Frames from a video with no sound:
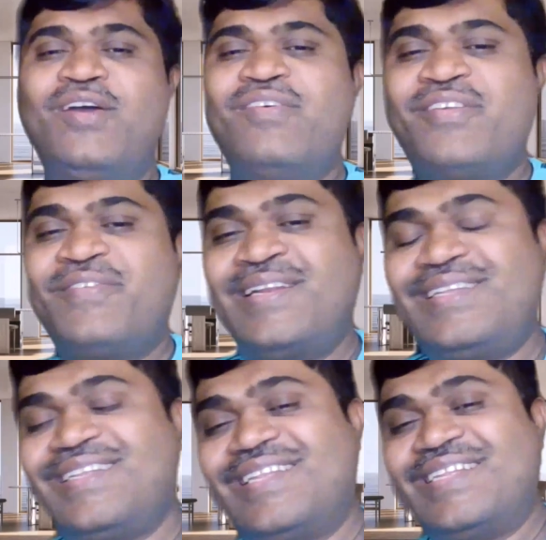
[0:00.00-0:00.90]
Hello
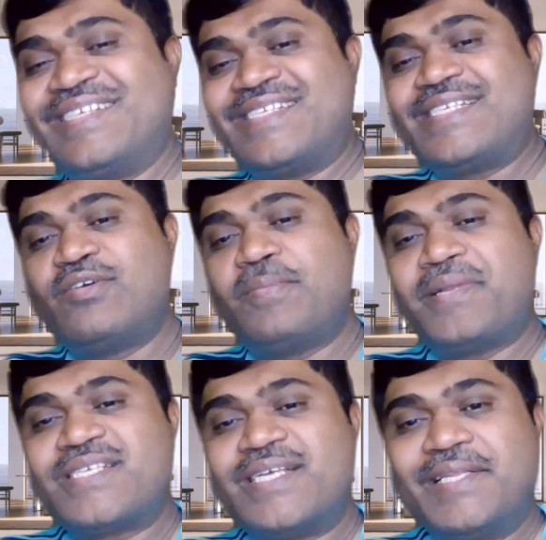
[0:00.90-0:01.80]
everyone, this is
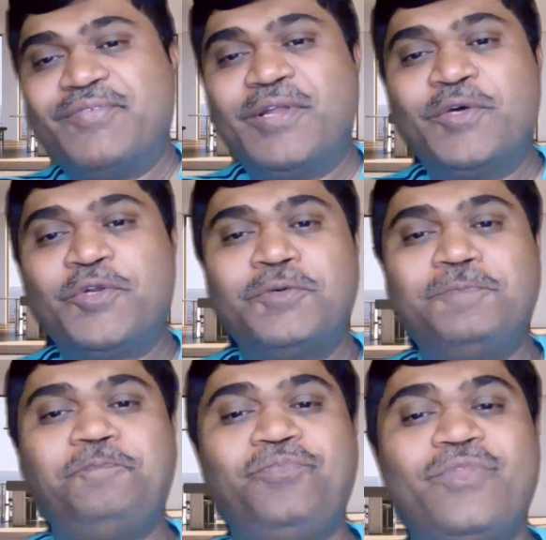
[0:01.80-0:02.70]
Sivaprasad
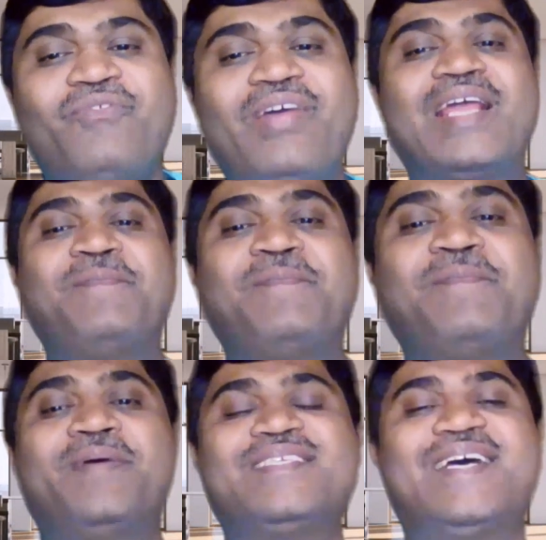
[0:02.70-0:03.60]
Valuru.
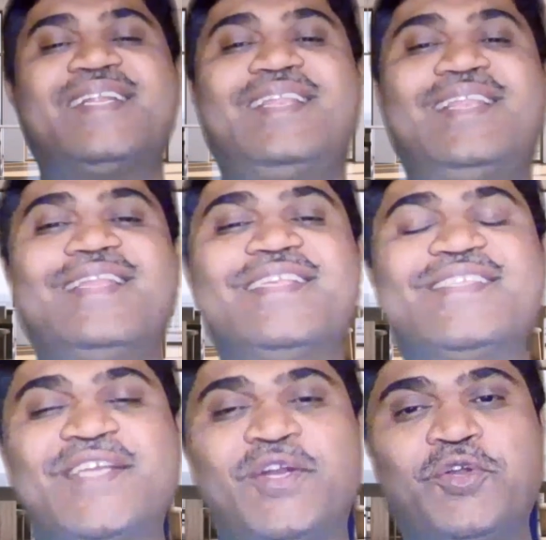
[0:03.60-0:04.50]
Welcome to my channel
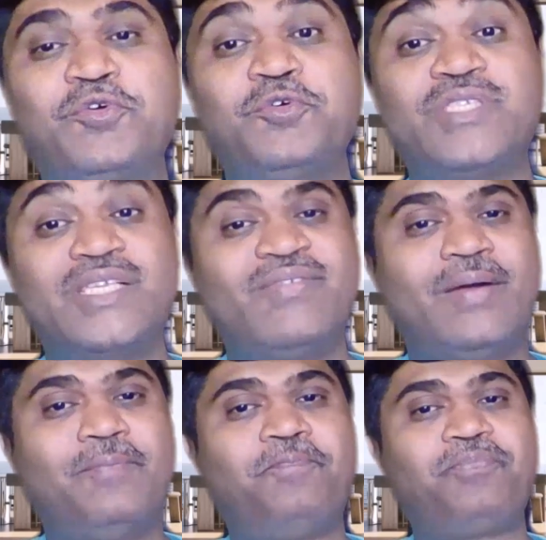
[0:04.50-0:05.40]

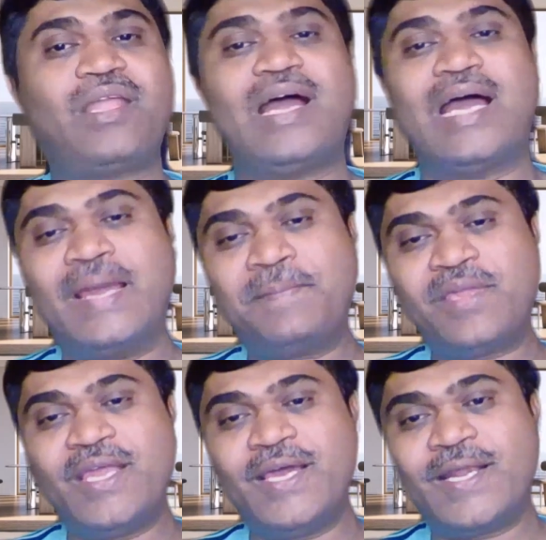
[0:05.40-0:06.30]
ZeroToSiva. I
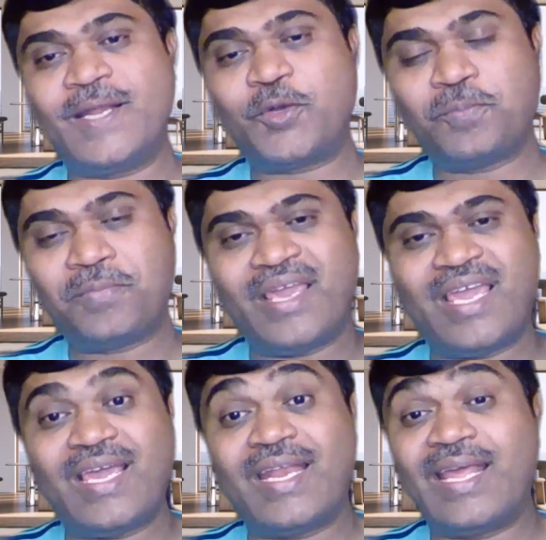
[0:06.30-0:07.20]
am here to
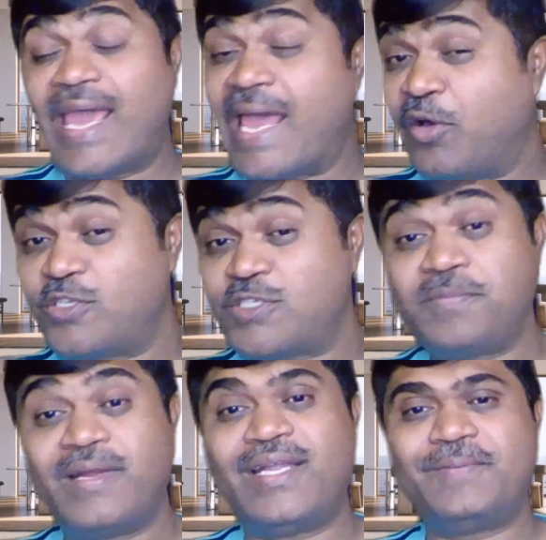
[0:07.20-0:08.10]
make an
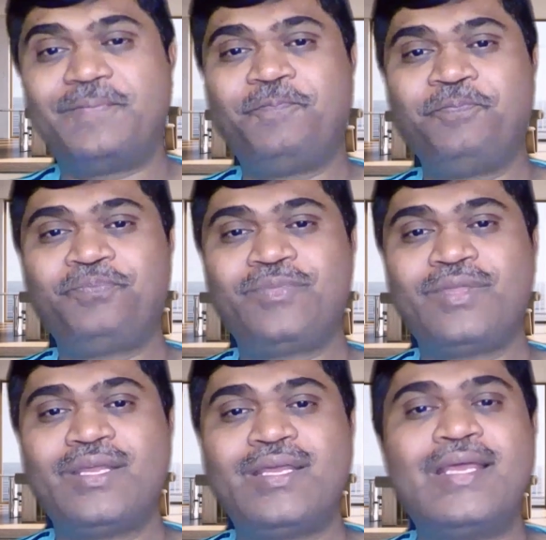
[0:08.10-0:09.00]
announcement.
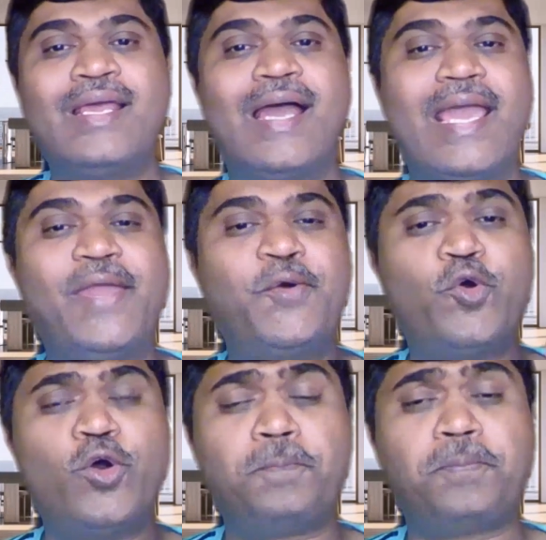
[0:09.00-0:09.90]

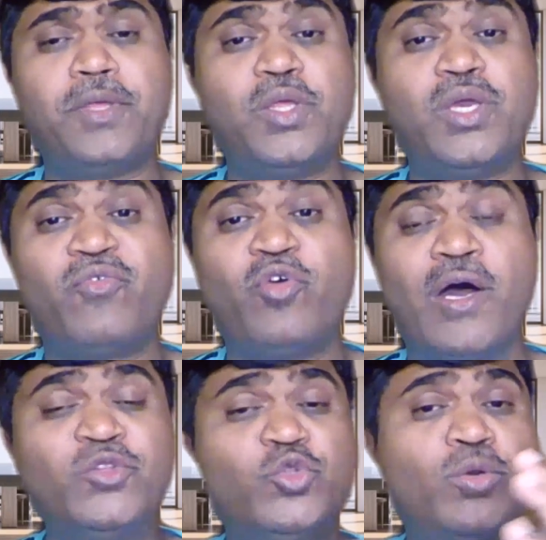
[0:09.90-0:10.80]
I hope you
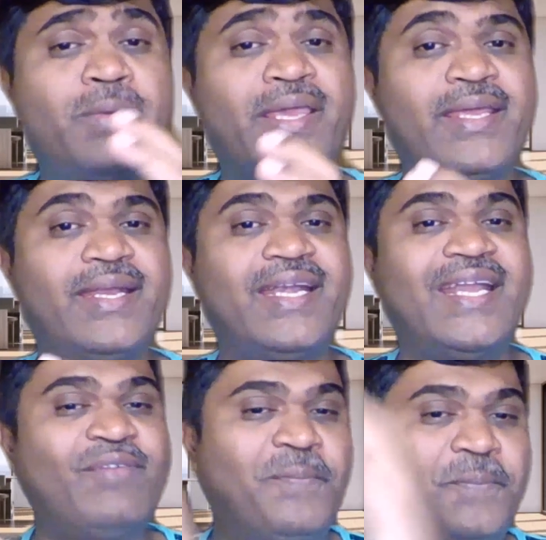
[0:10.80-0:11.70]
have gone through my
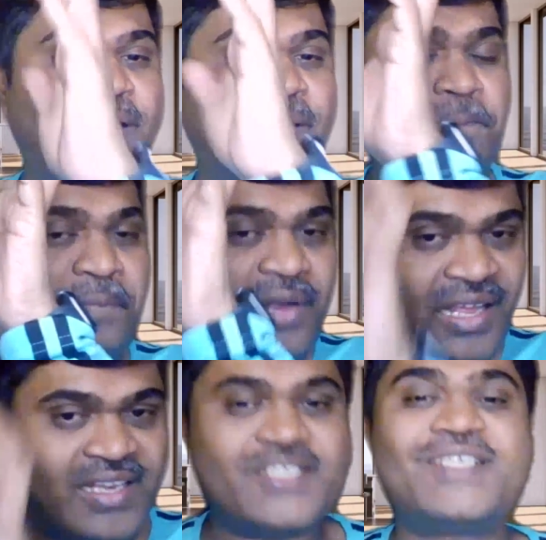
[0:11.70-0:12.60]
developer
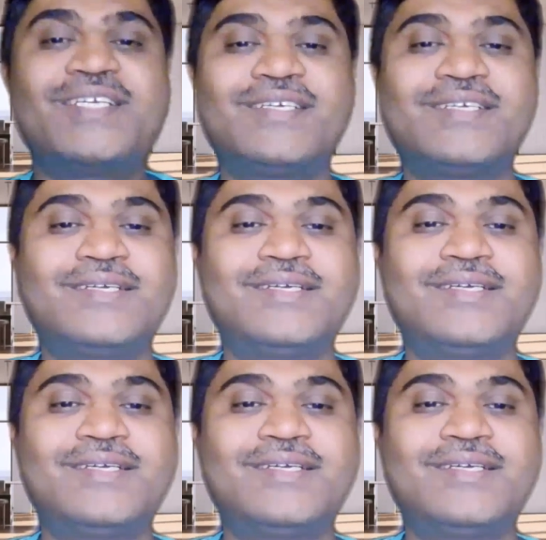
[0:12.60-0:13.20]
playlist.